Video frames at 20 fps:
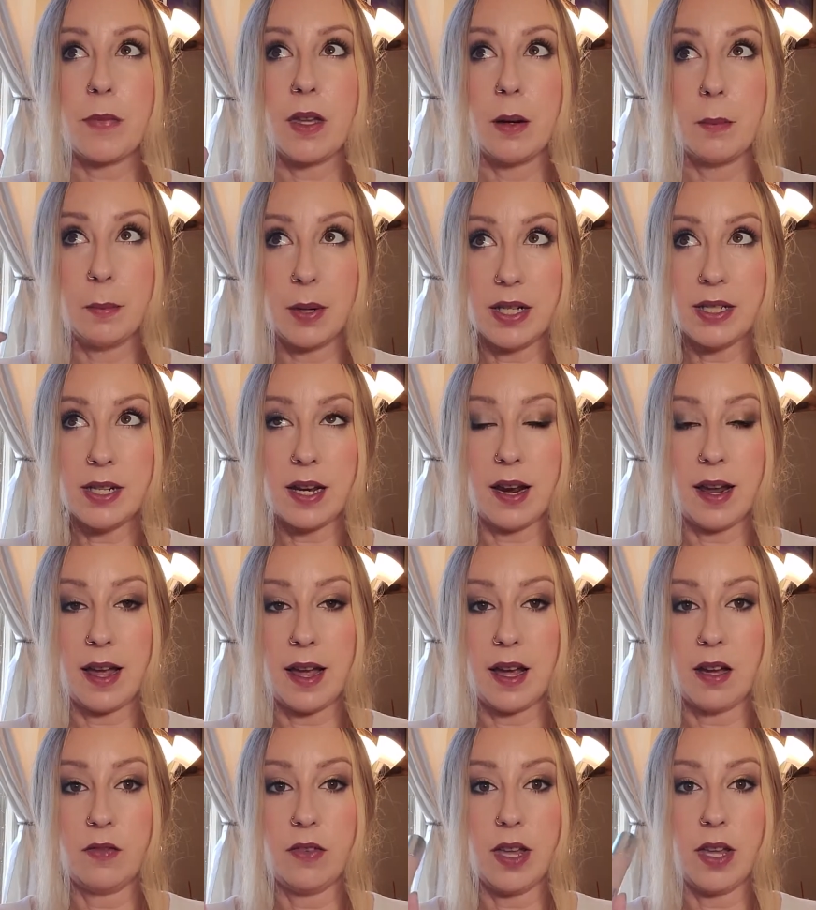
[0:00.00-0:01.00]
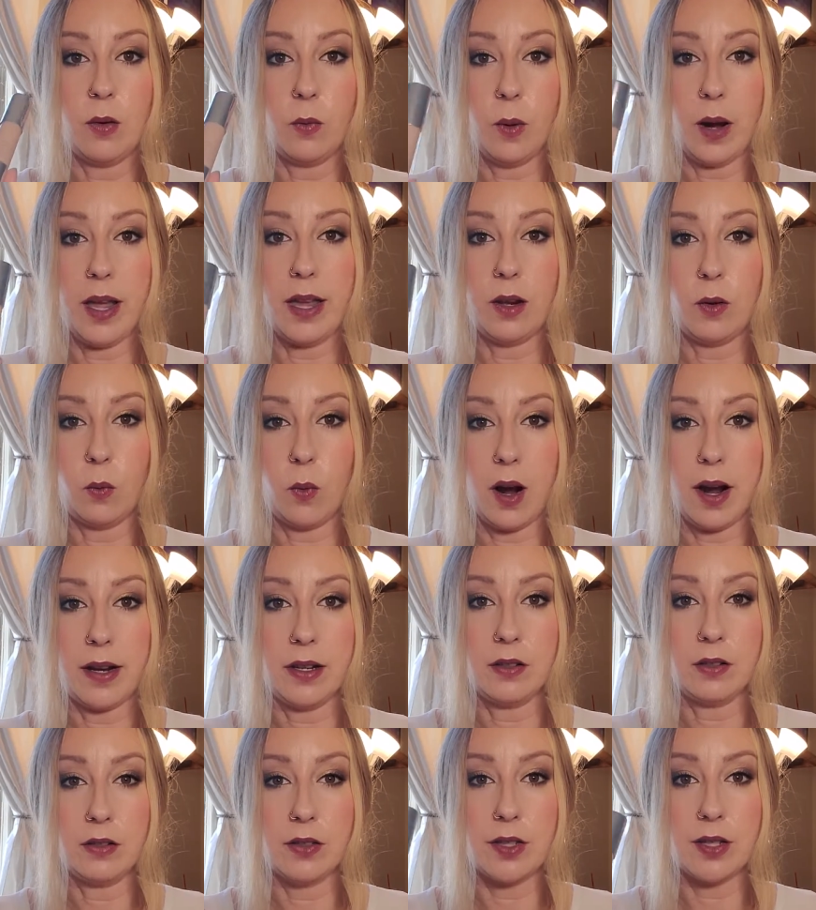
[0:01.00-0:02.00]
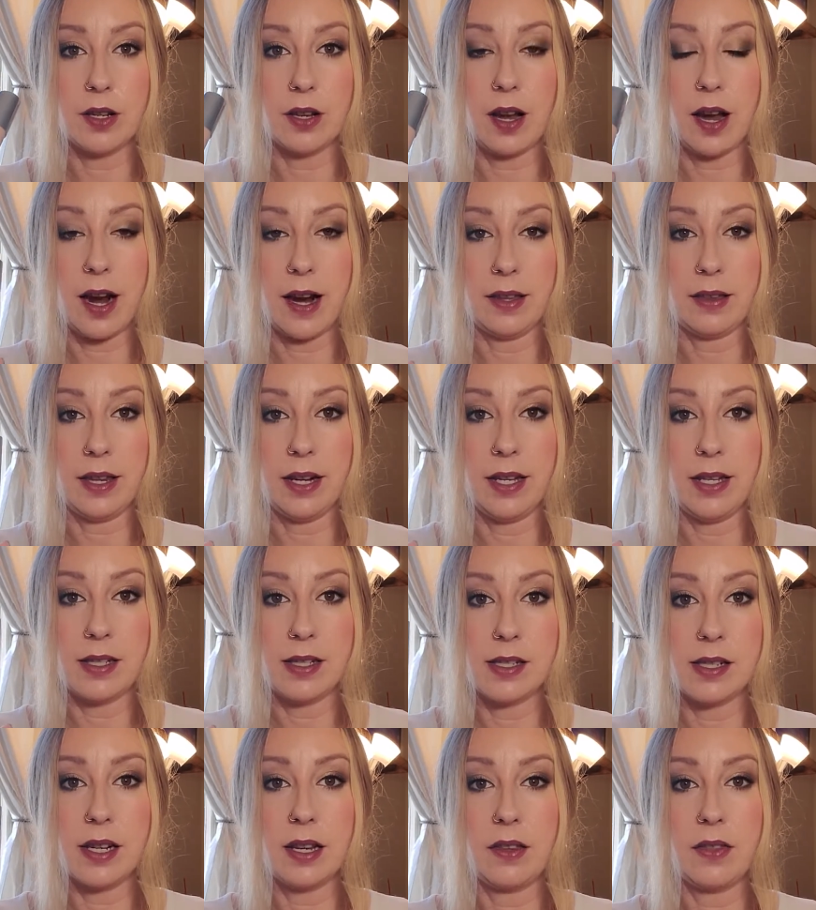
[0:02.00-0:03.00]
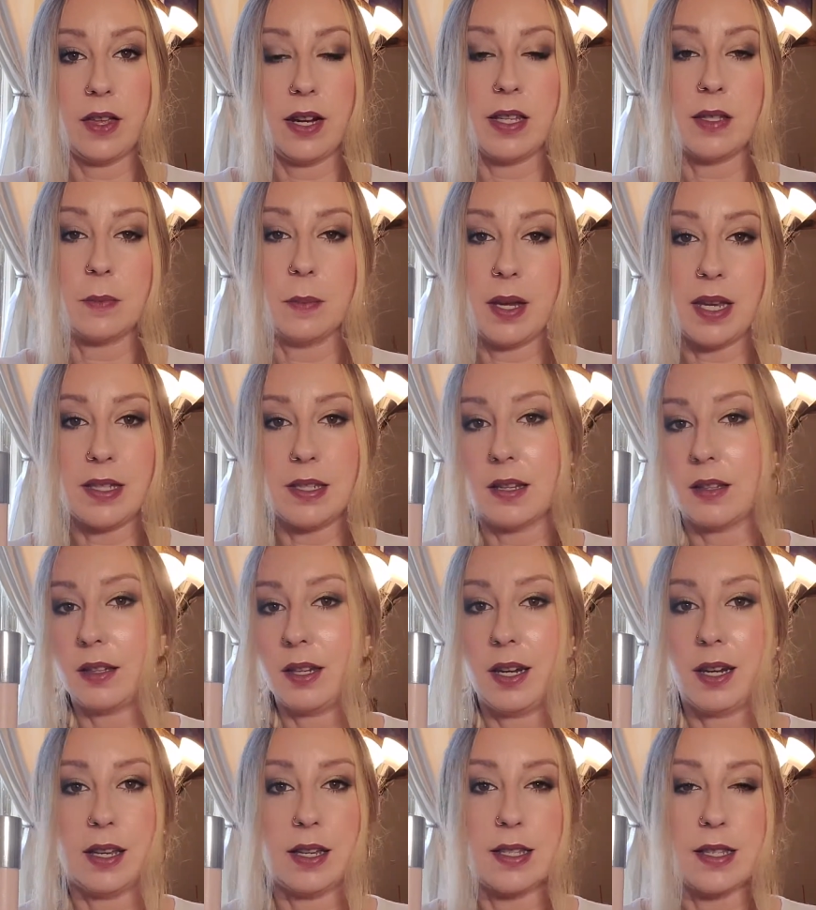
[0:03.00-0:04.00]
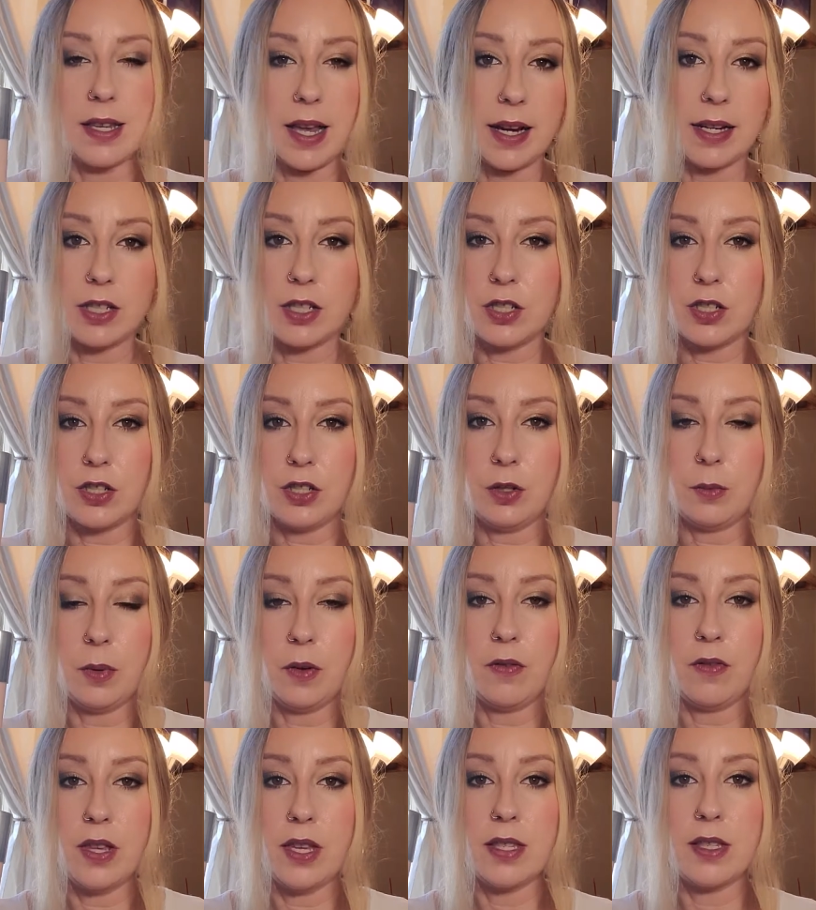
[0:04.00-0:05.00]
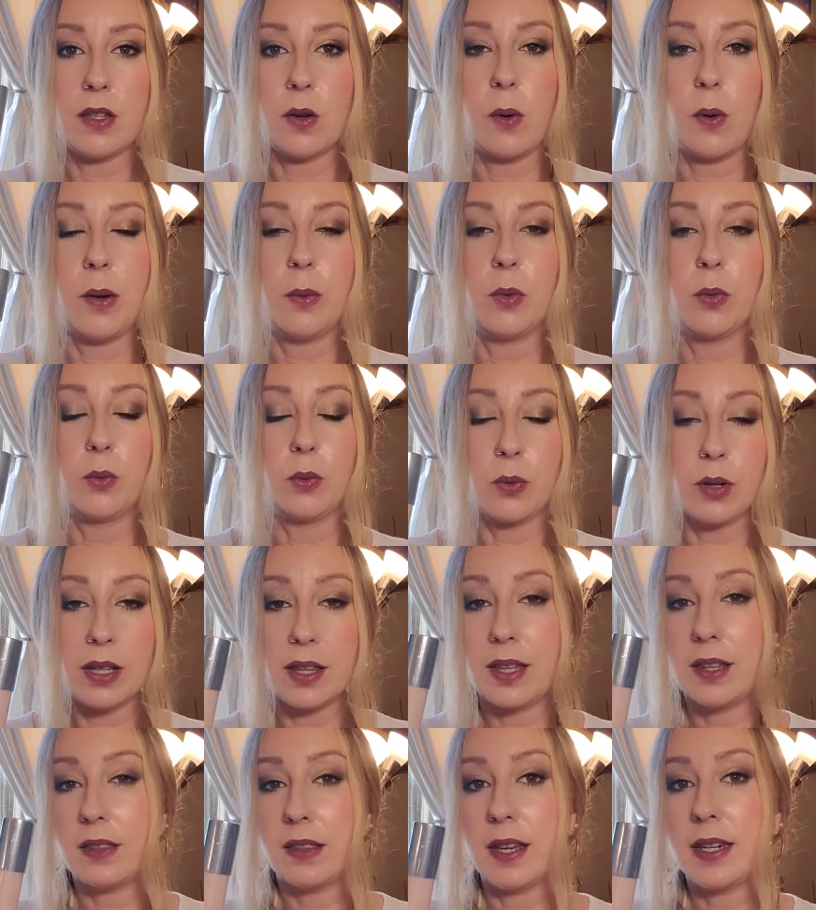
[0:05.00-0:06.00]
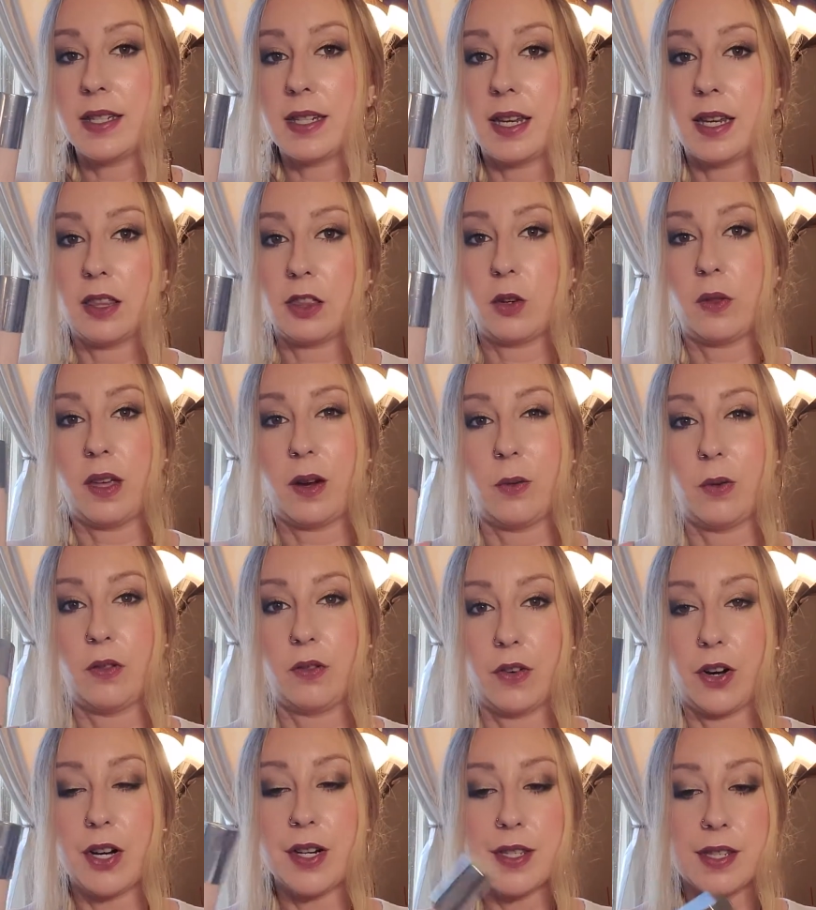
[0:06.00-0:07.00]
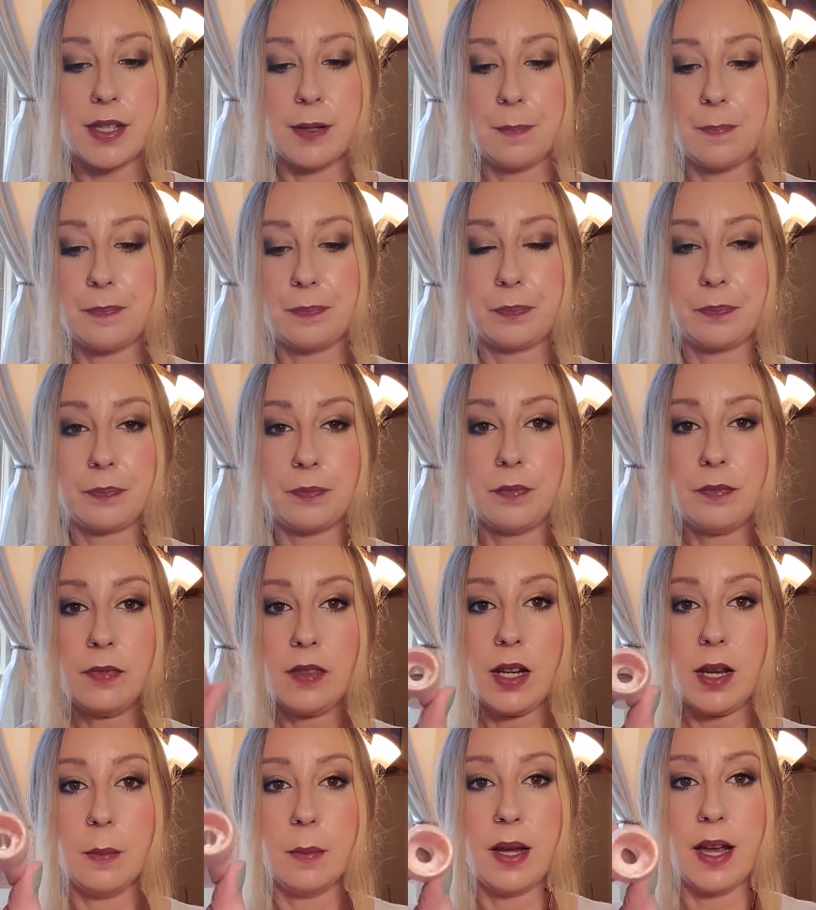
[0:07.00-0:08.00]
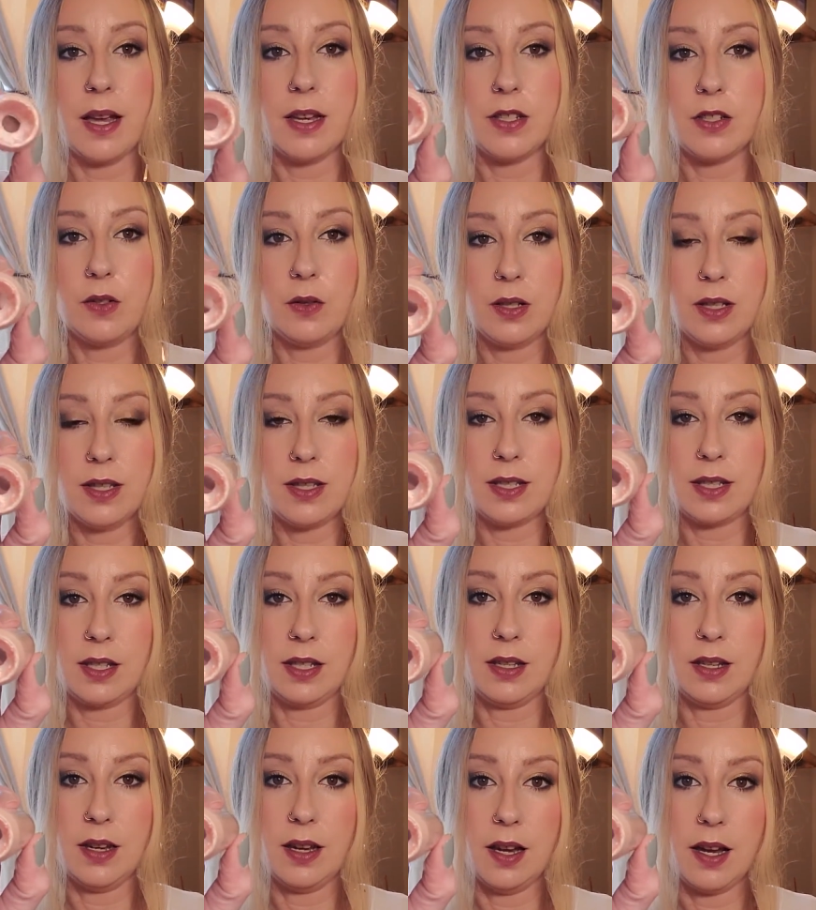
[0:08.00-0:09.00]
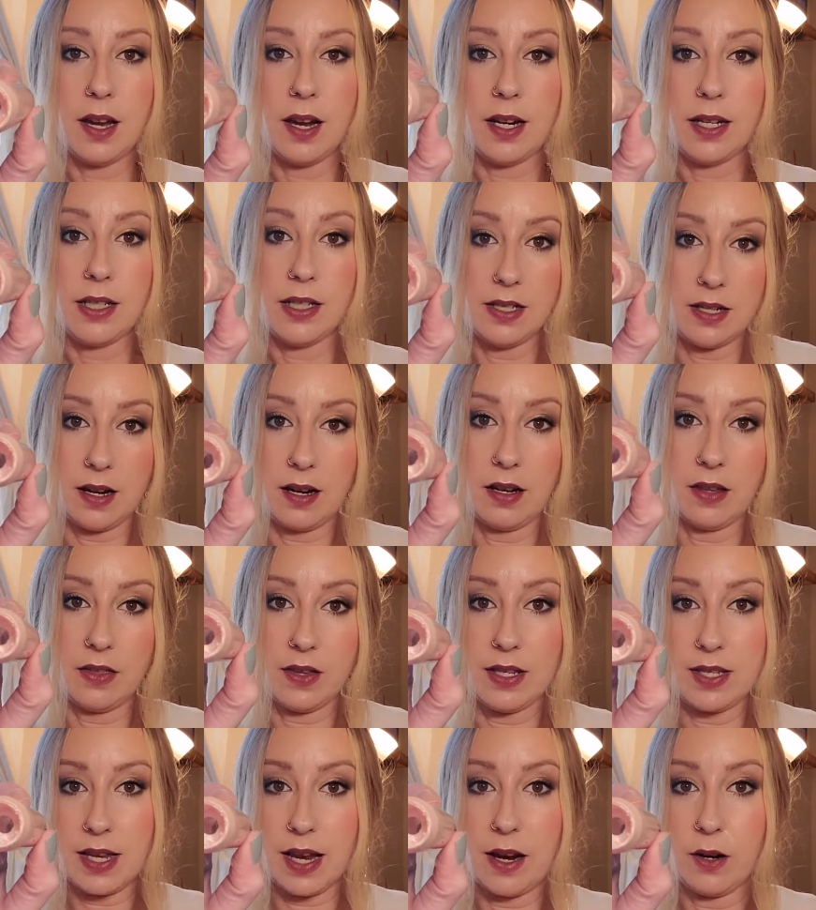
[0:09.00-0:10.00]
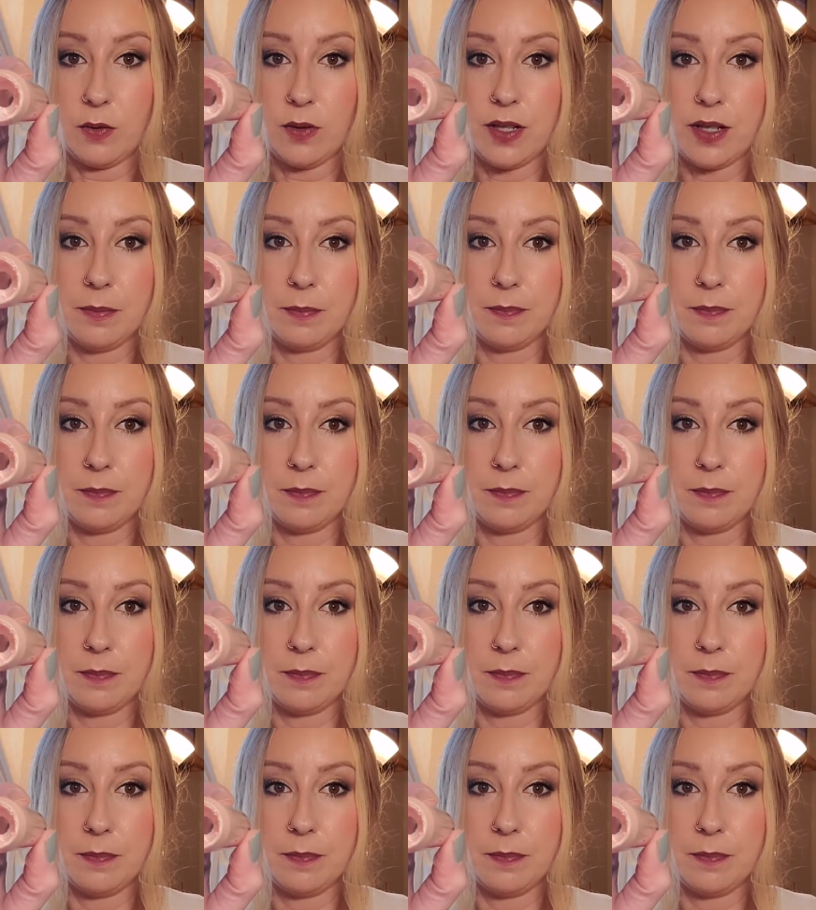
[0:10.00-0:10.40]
but I have a Wet n Wild highlighting stick that is basically an exact dupe of this, so I would really like to get through that one first. But as you can see, I dug this out.